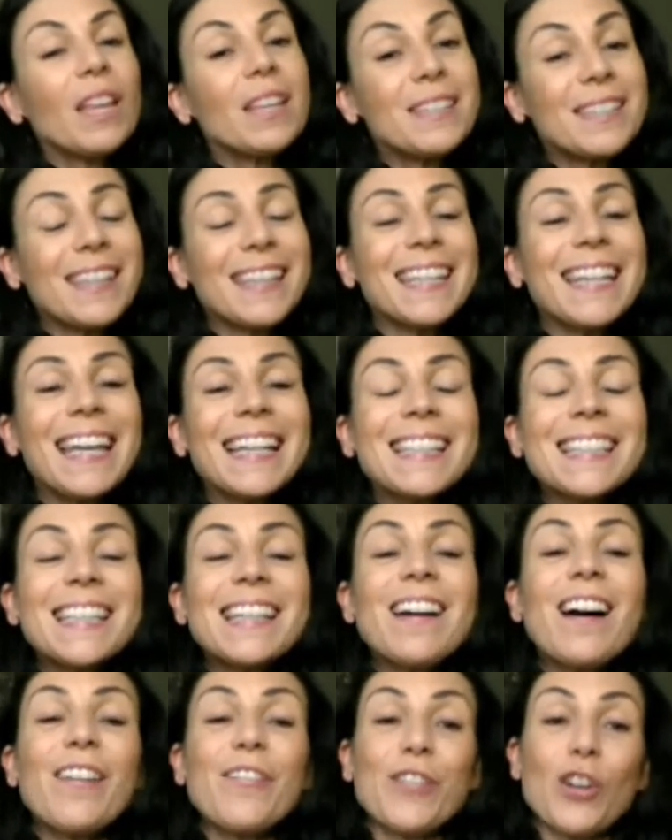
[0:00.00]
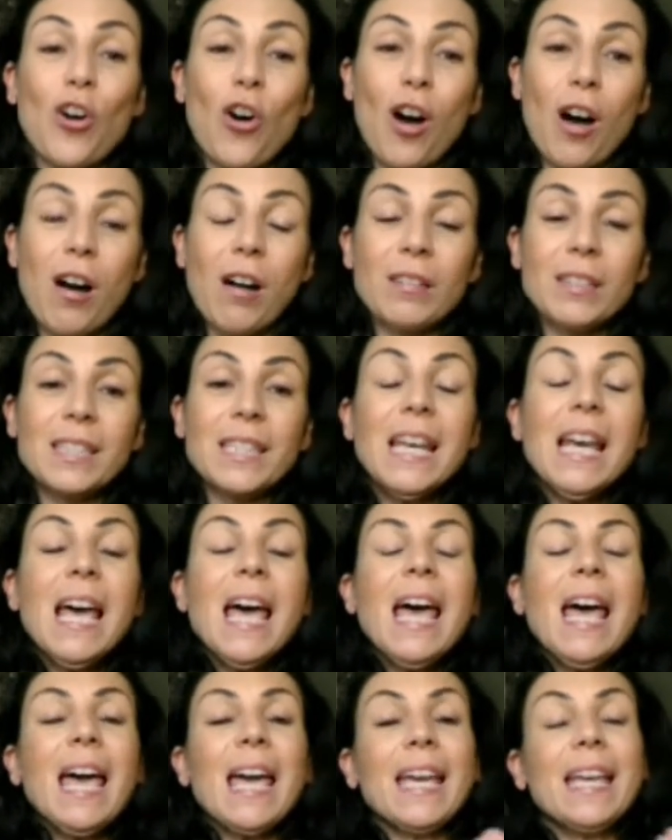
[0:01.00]
So the next thing I've got asked
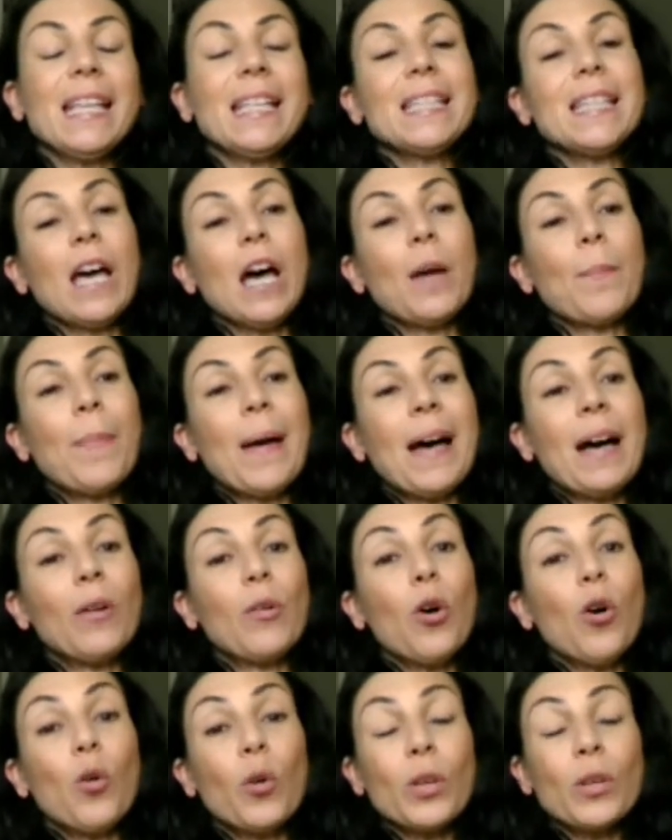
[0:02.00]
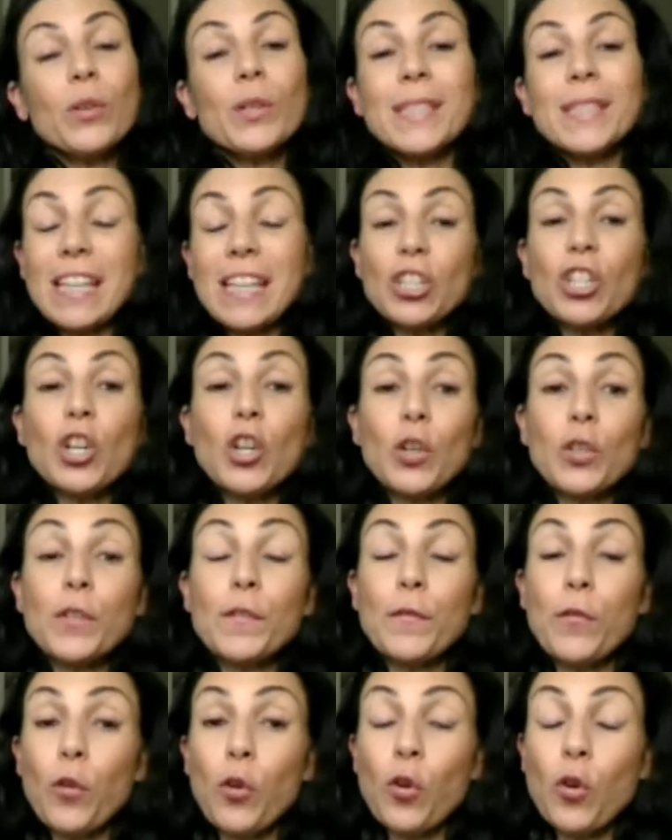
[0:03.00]
is about essential oils
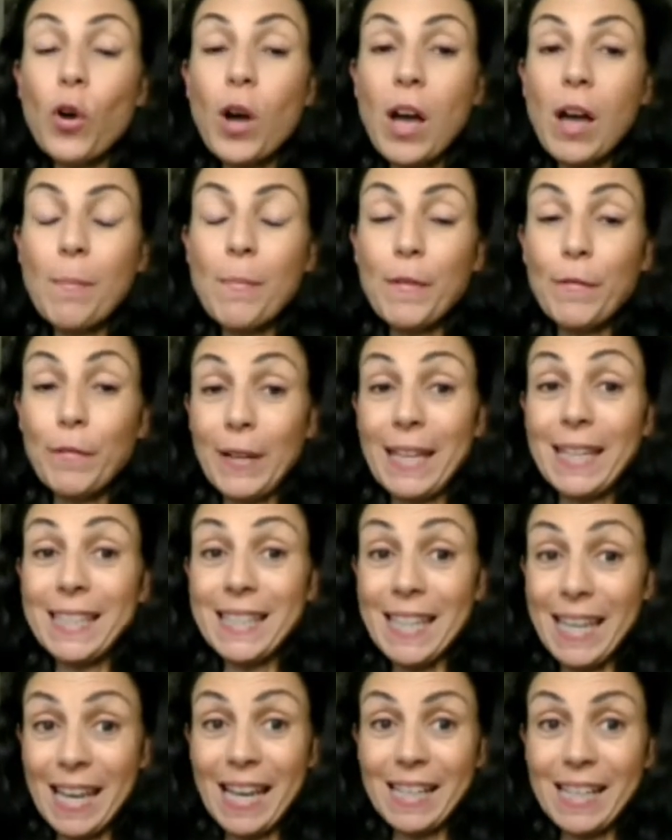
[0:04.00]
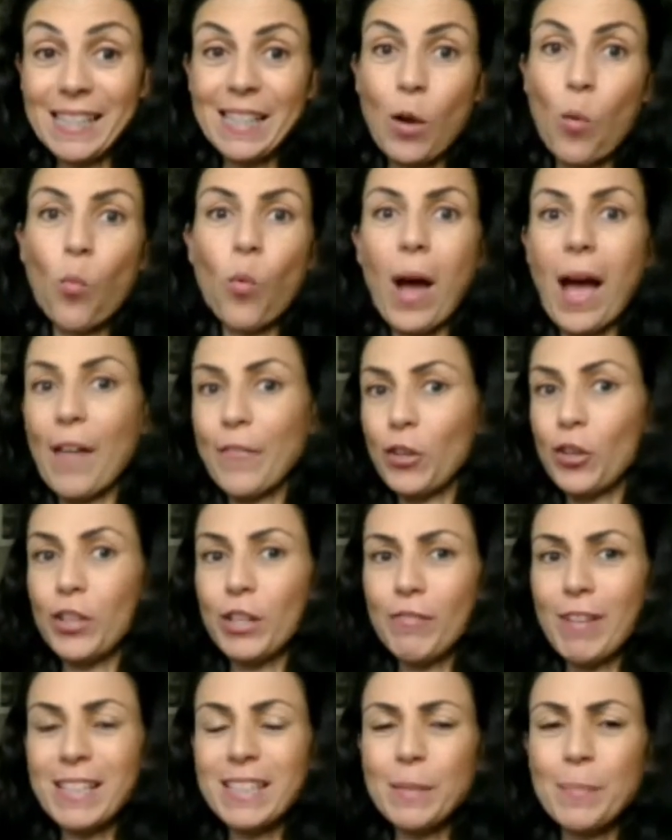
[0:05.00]
for flea and ticks. Have you got
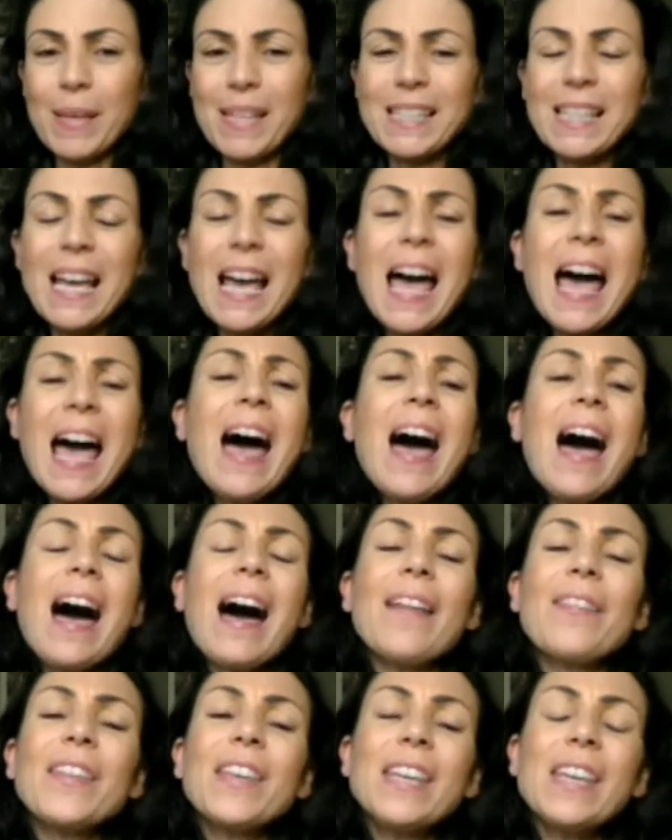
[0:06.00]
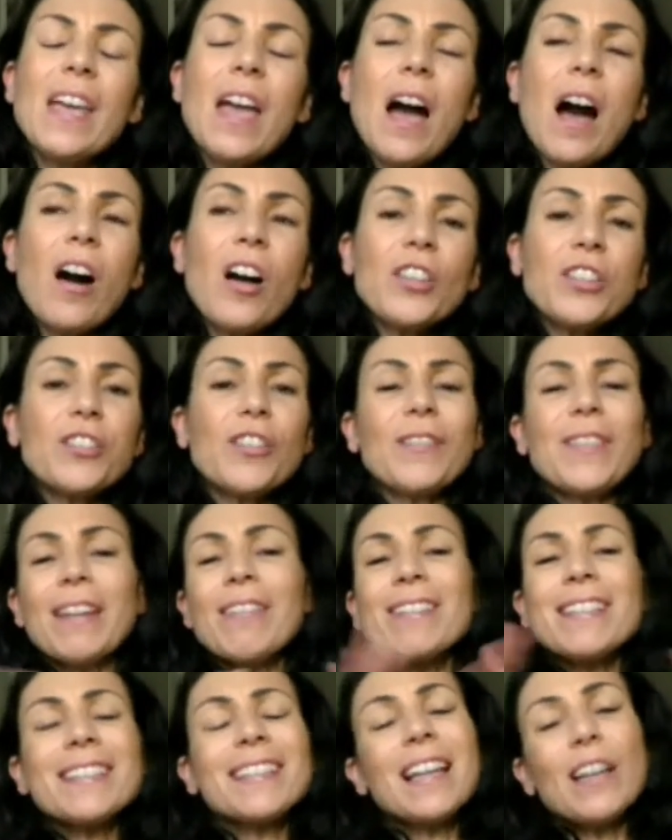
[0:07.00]
any recipes? And the answer, there
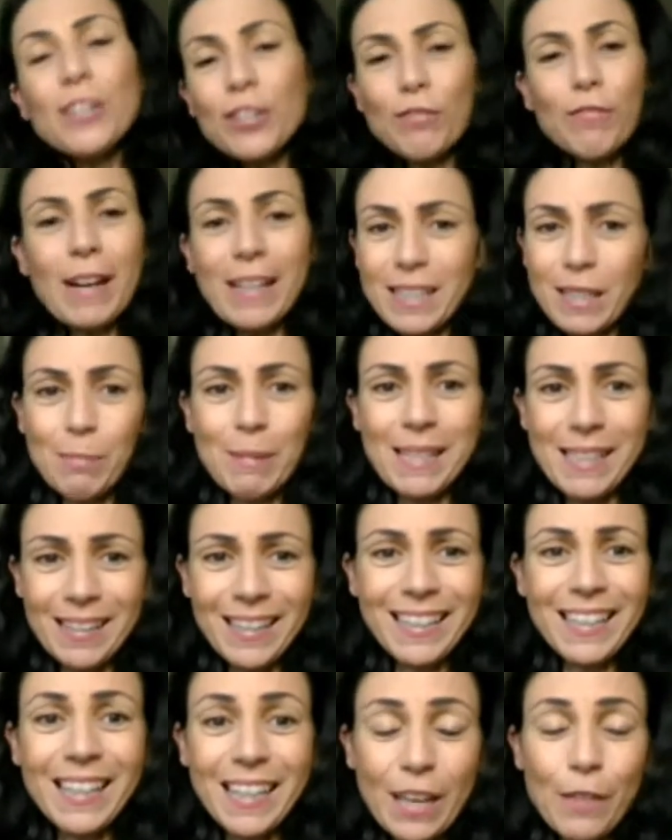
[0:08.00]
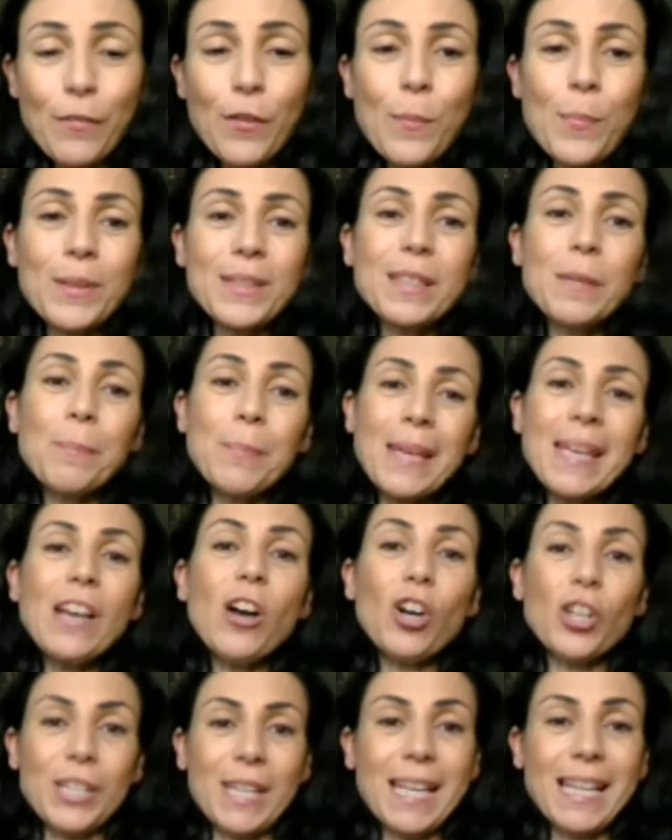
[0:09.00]
is loads of recipes I could give you, but to be
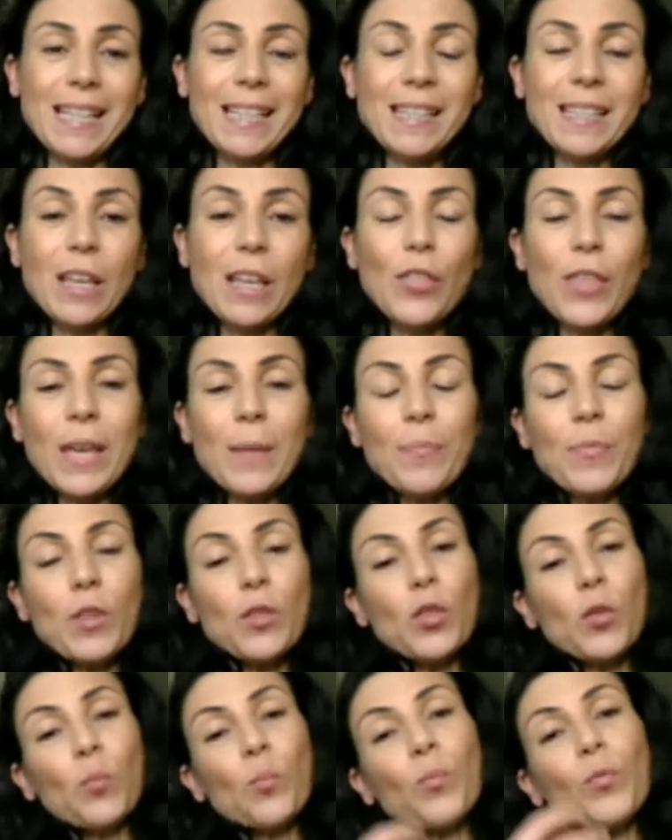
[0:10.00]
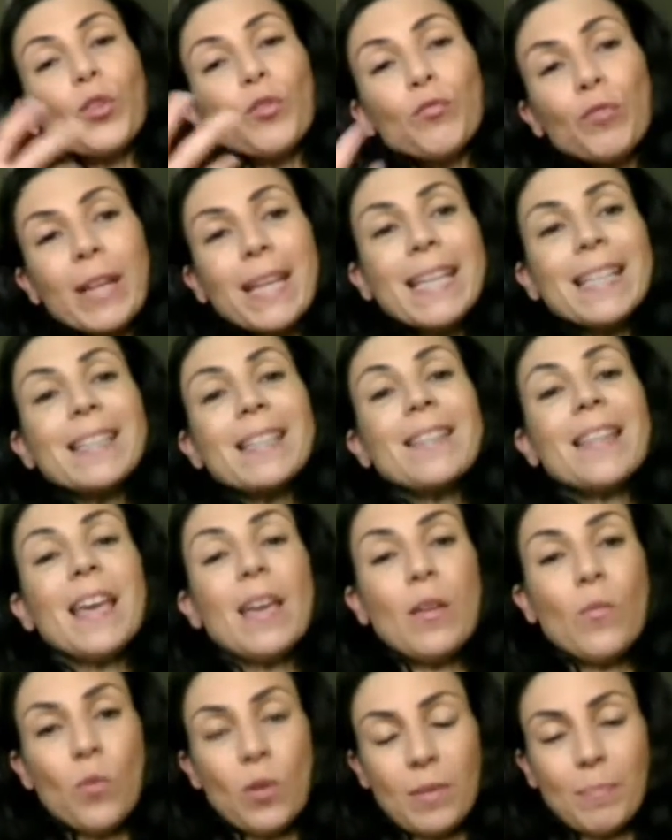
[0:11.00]
honest, the reason
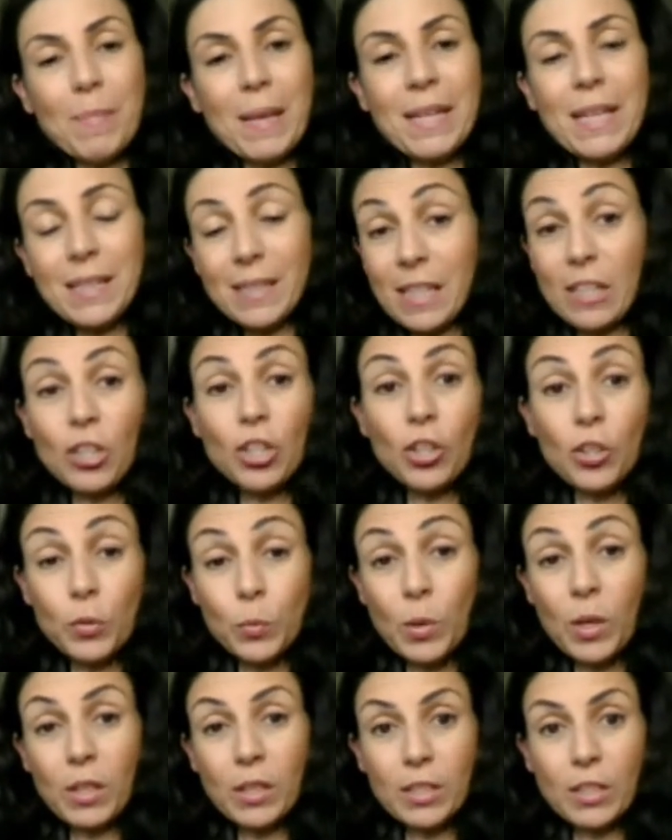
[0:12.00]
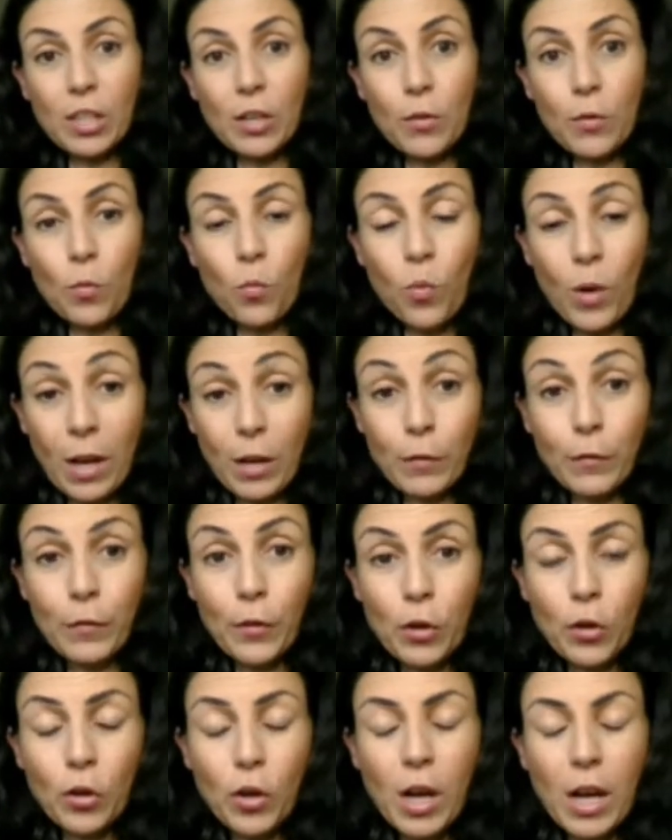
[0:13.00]
many essential oils work so well
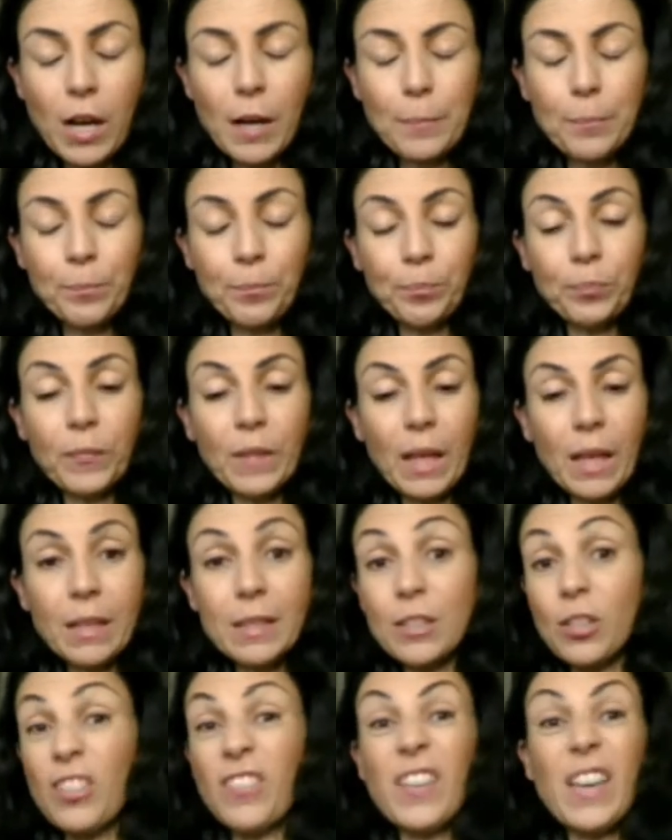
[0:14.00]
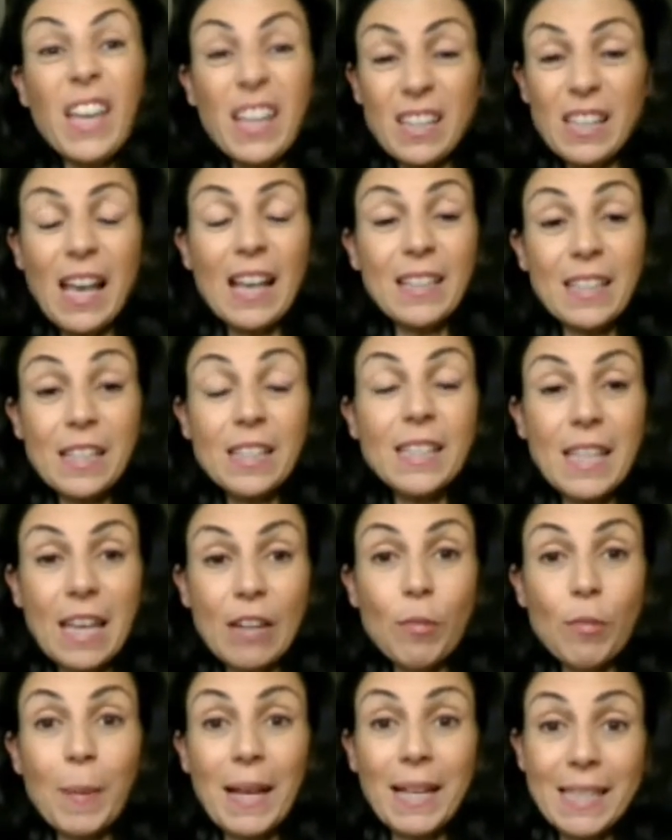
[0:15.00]
for sort of as
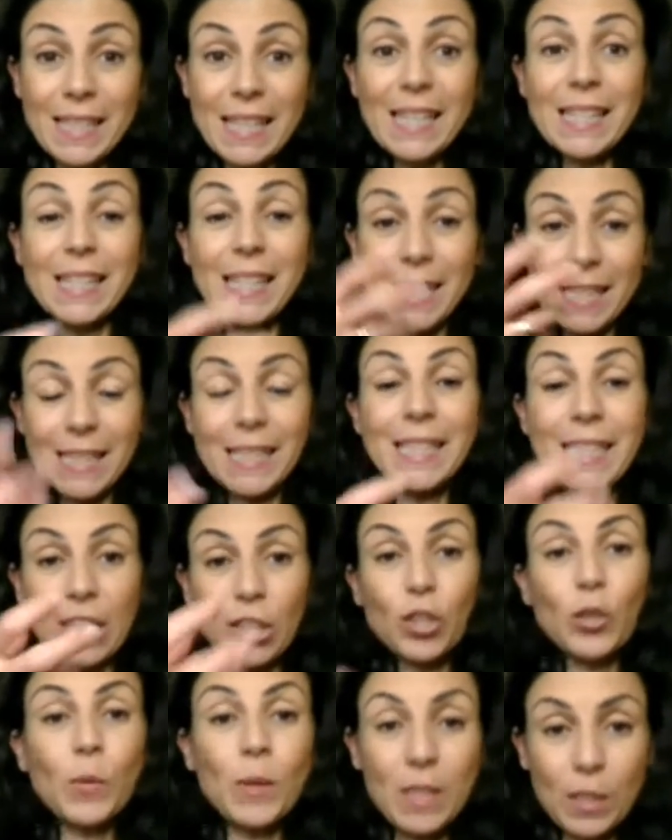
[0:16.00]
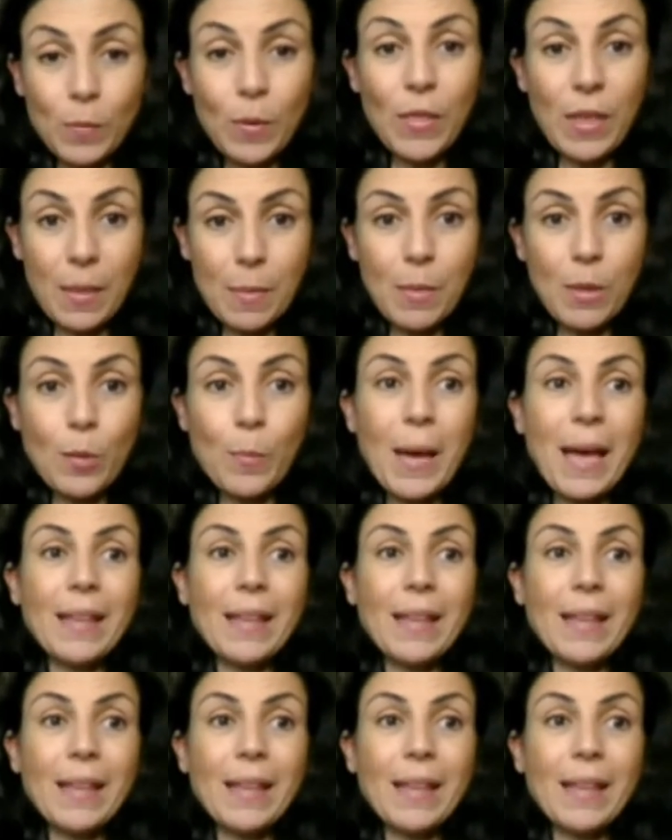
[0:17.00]
insect repellents is the constituents within them.